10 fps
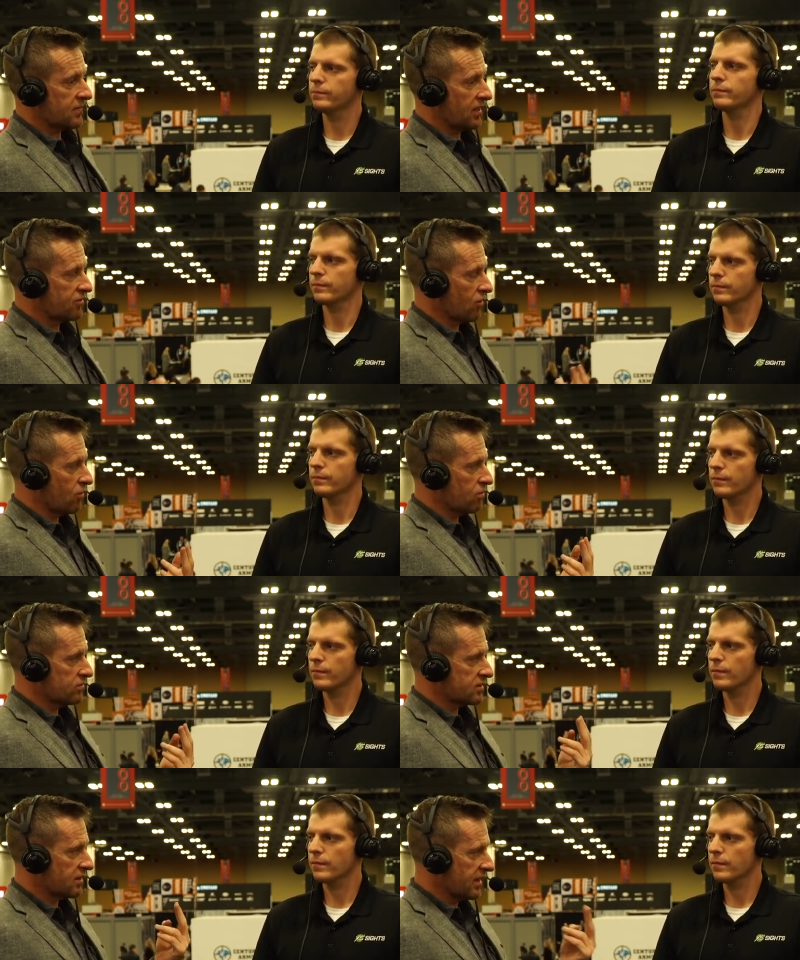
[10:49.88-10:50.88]
Speaker 1: And so
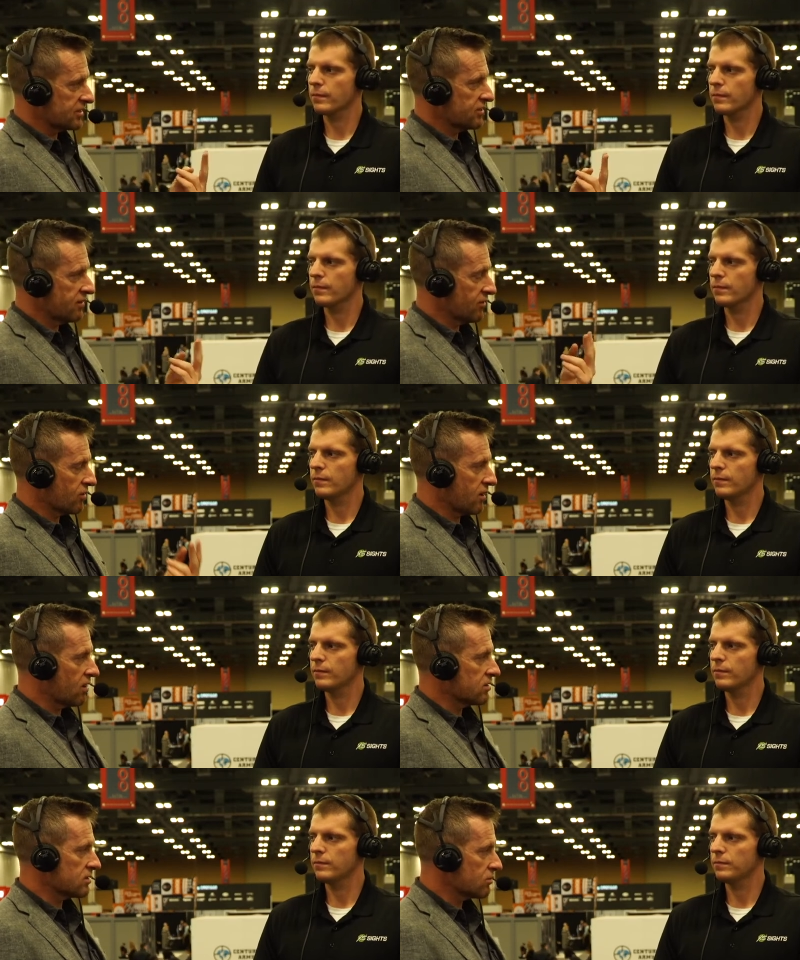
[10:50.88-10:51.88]
selection of your
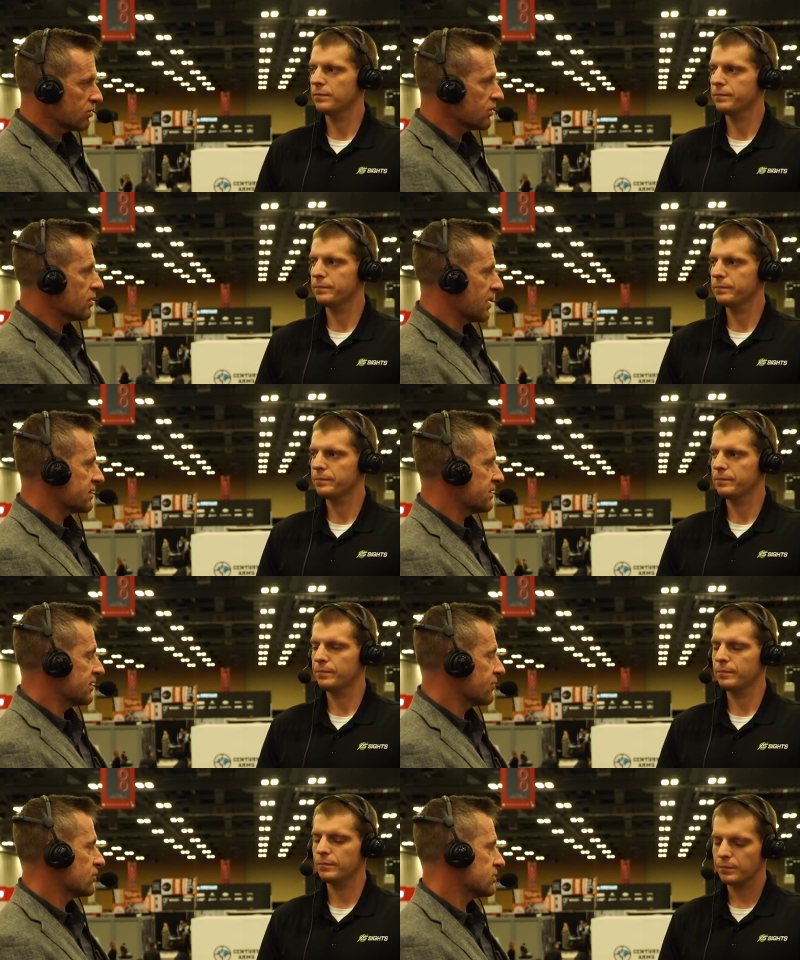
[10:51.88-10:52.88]
color really makes a
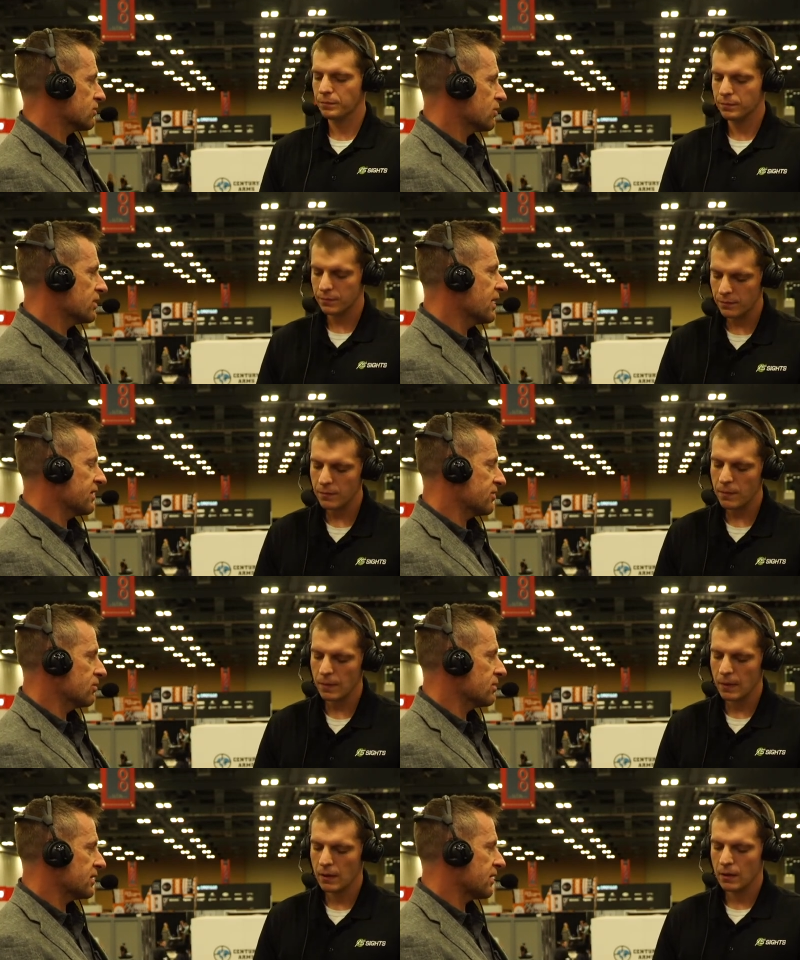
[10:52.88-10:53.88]
difference. And what are you guys
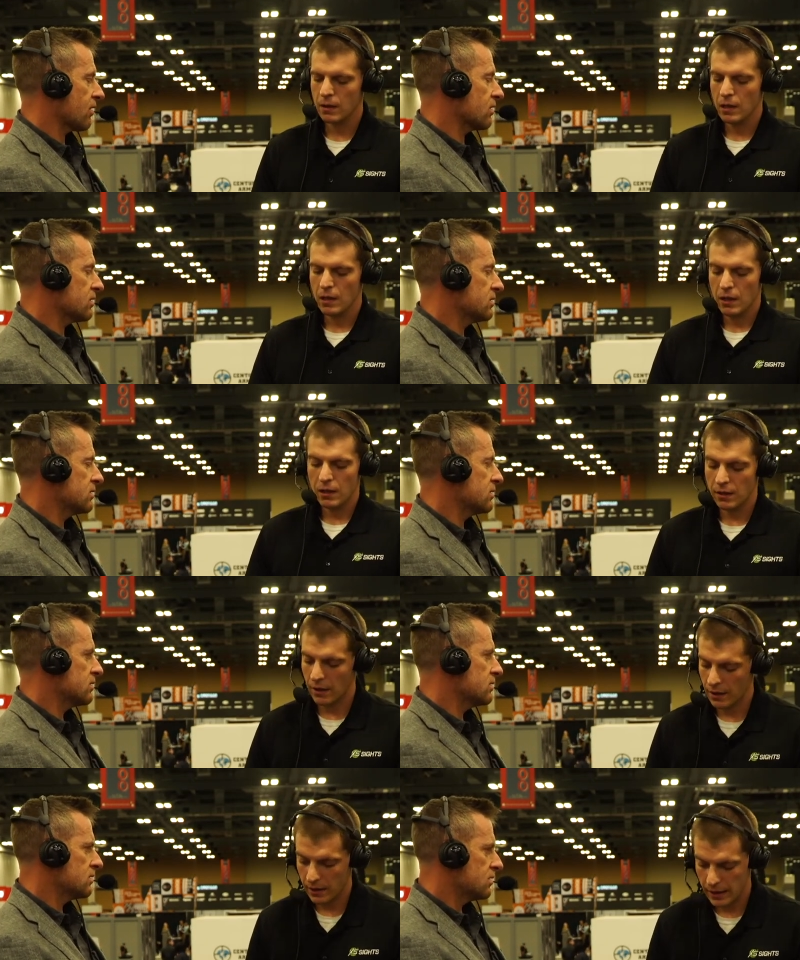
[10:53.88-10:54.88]
doing there?
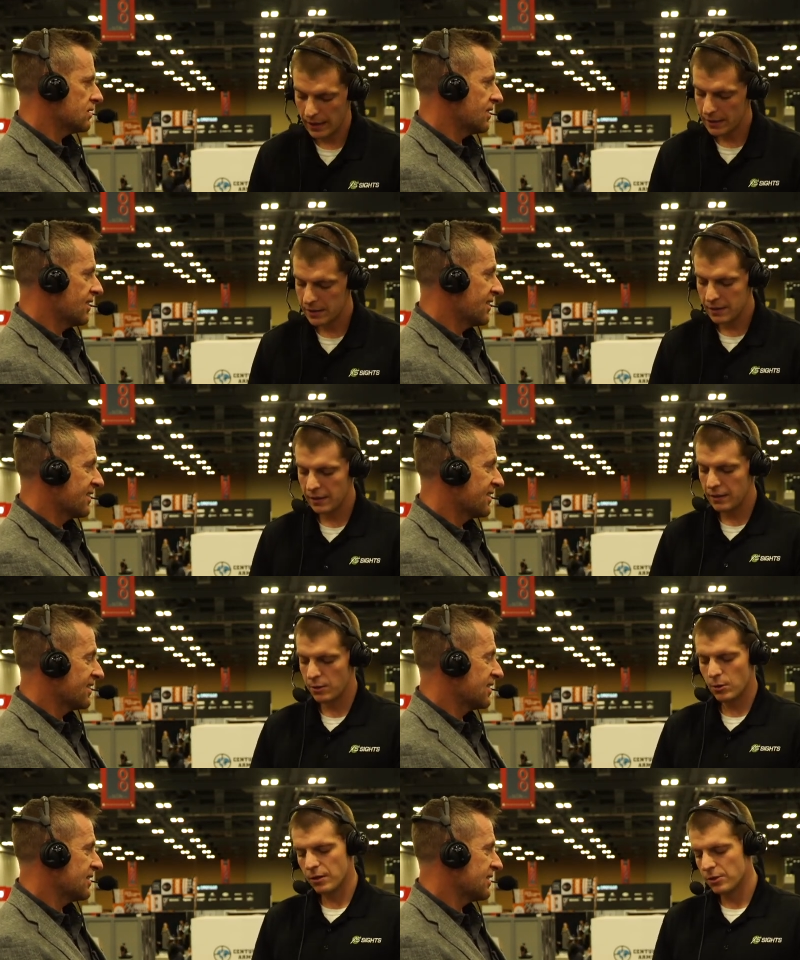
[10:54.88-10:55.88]
Speaker 2: Honestly,
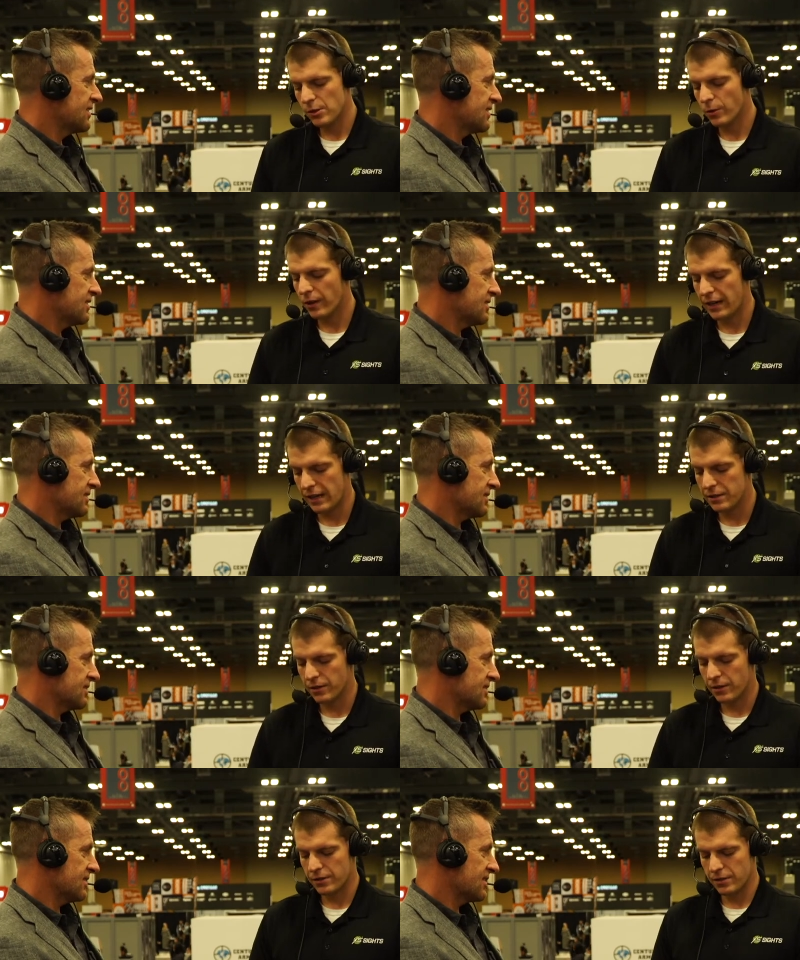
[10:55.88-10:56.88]
there's no great
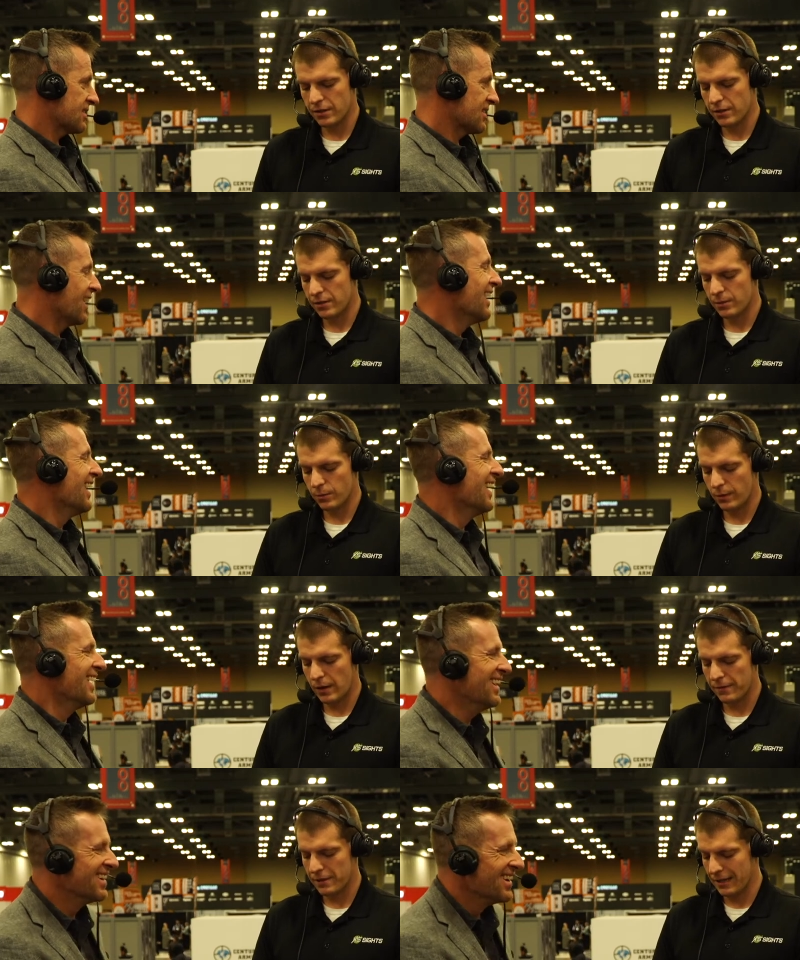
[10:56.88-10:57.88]
answer because there's...
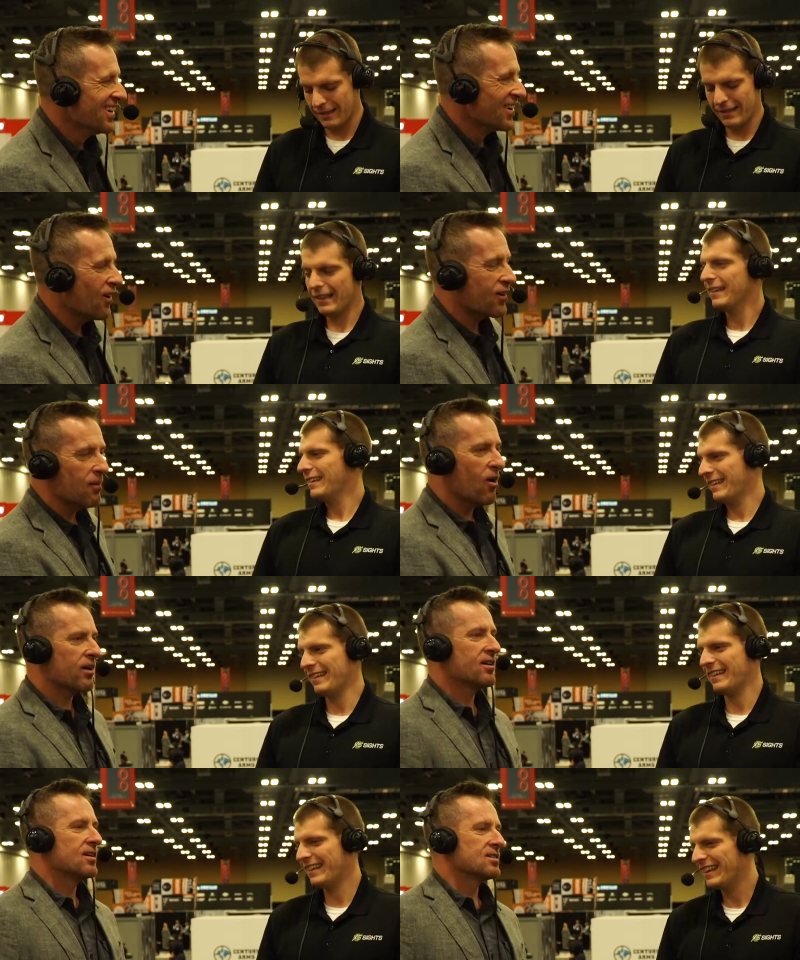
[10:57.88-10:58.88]
Speaker 1: Oh, come
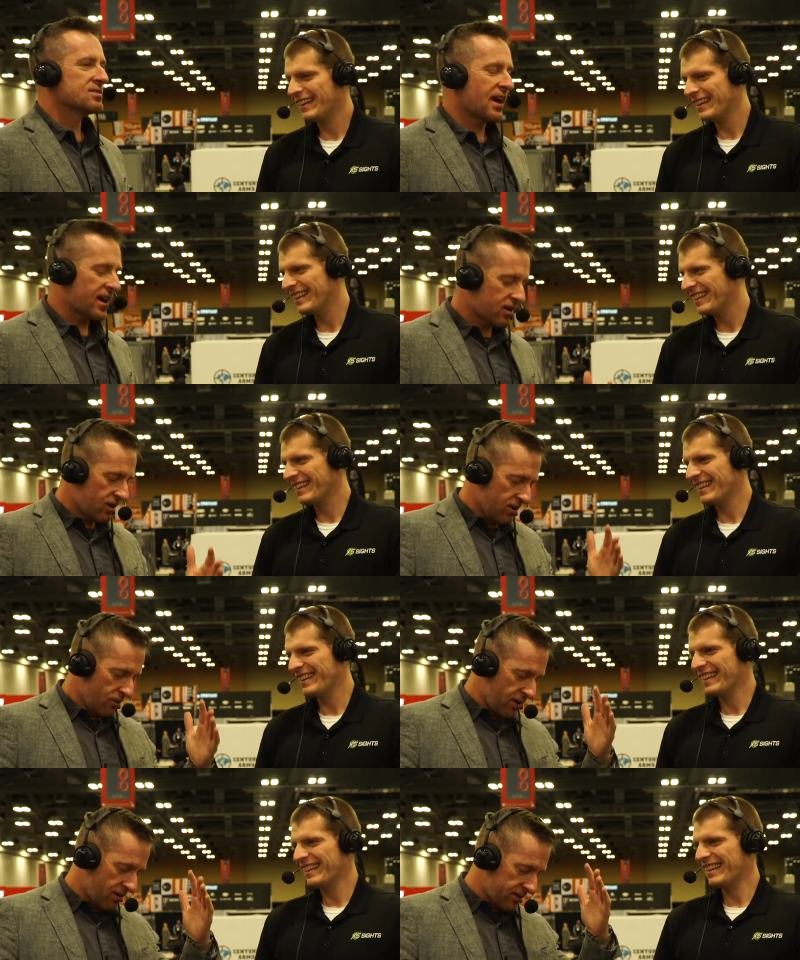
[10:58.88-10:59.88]
on. Zach,
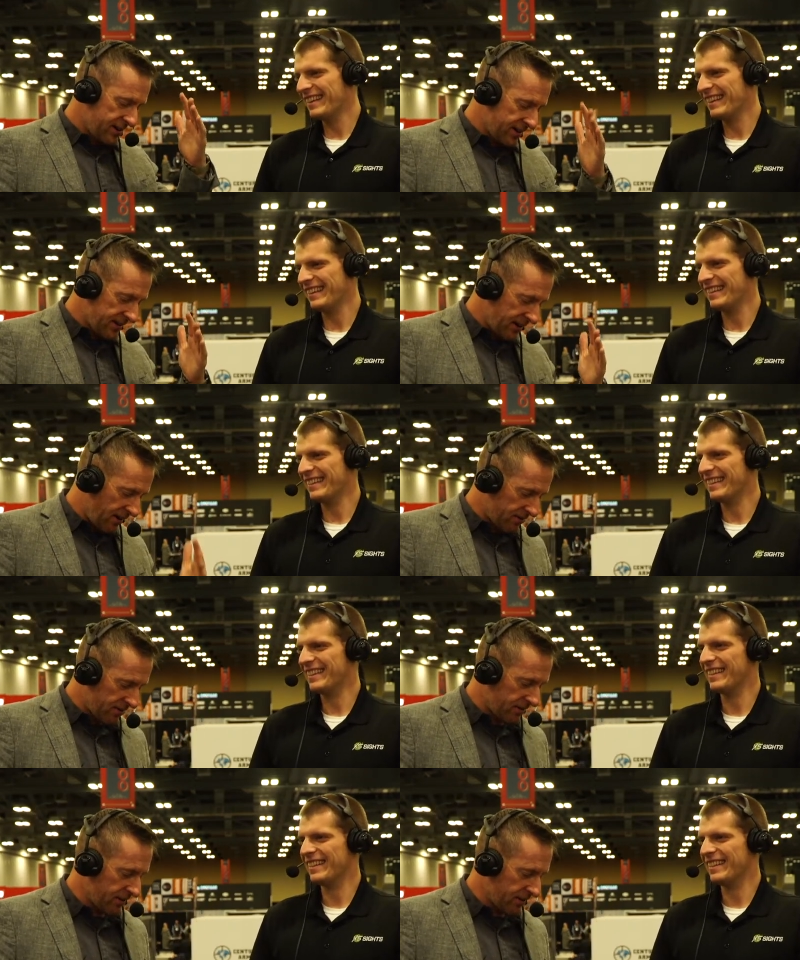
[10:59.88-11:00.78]
we are getting down to the